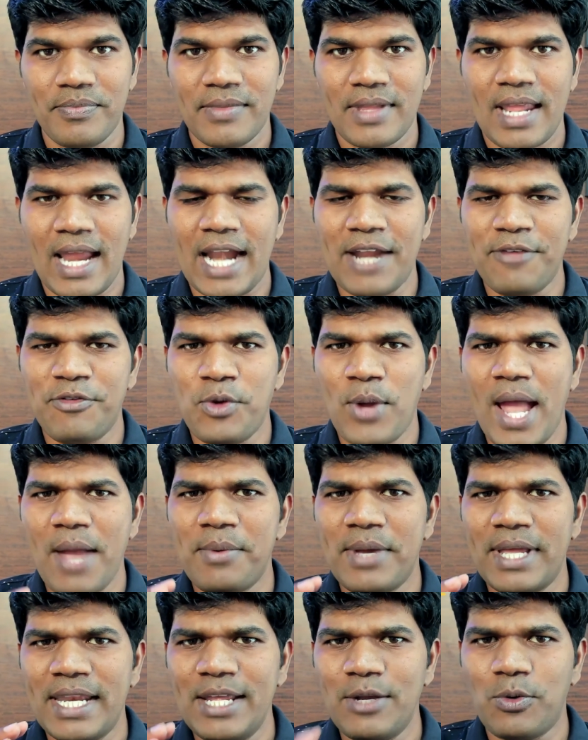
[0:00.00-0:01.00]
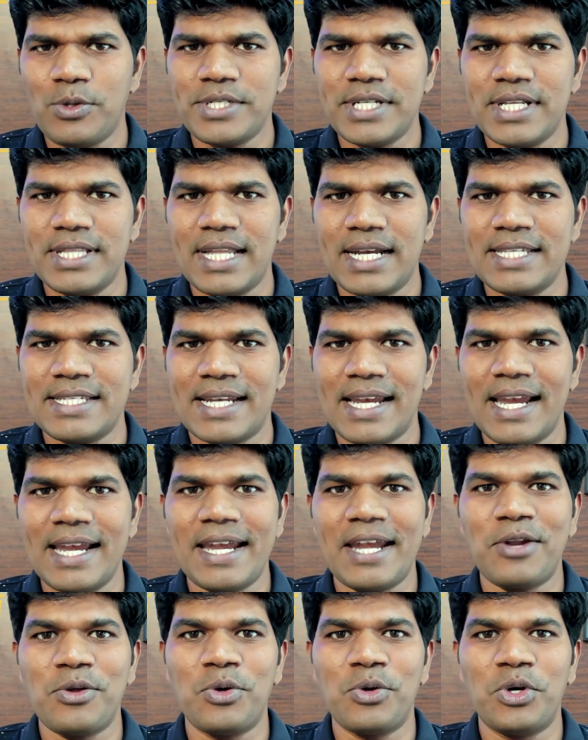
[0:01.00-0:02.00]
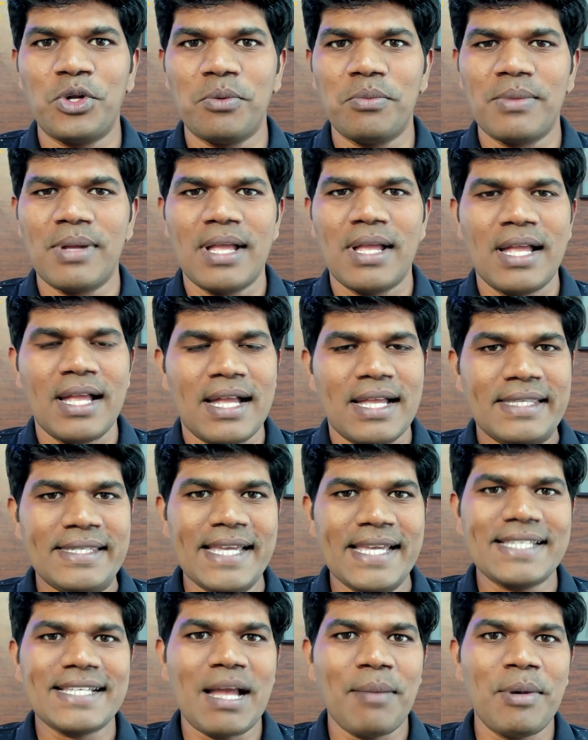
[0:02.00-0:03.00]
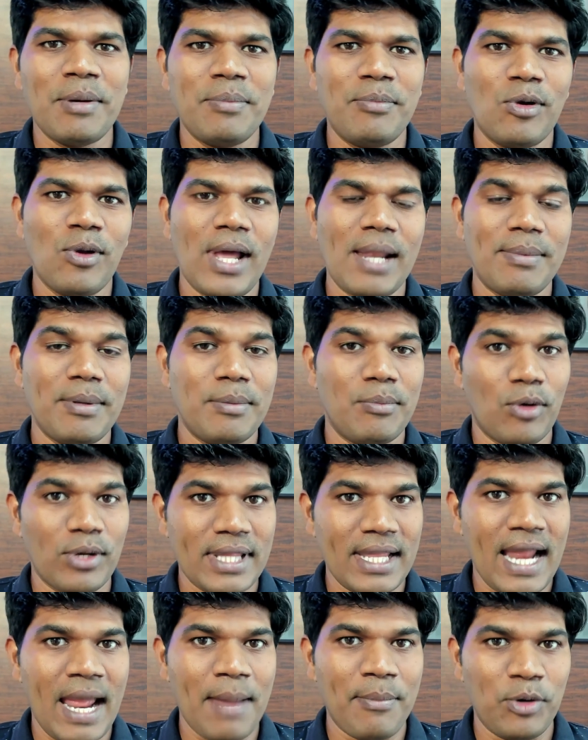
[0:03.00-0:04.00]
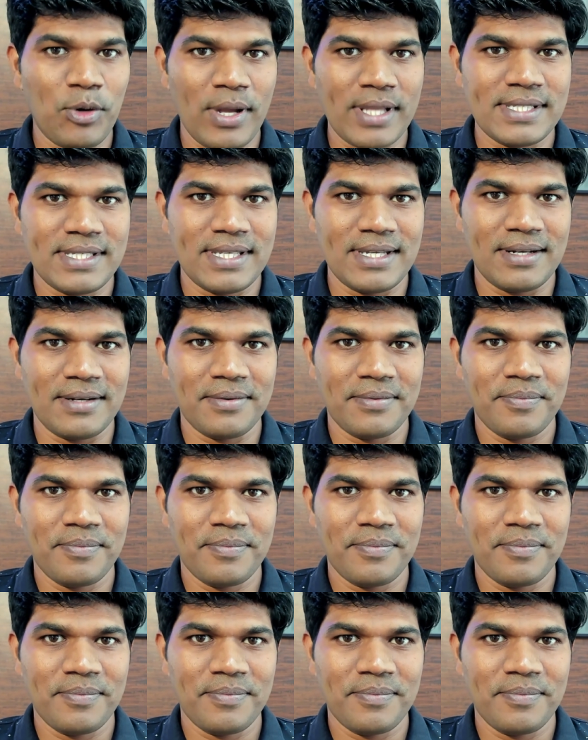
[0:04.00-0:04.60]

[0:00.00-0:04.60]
And if you have any question that is related to YouTube, just comment below. I'll be more than happy to answer.